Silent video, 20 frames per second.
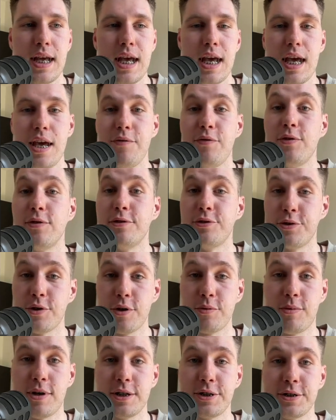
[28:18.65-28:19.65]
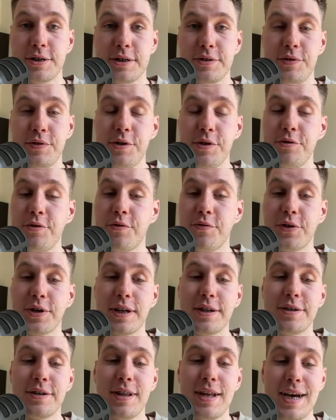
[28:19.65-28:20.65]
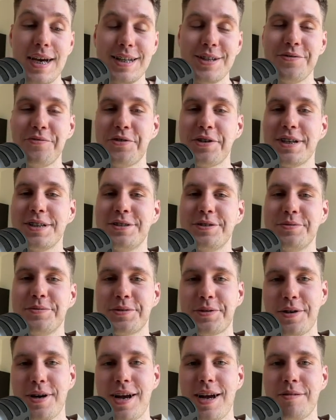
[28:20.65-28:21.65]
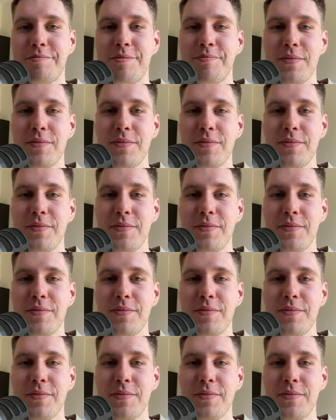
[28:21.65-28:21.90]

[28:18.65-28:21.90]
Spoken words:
If you enjoyed watching this video, don't forget to like, don't forget to subscribe,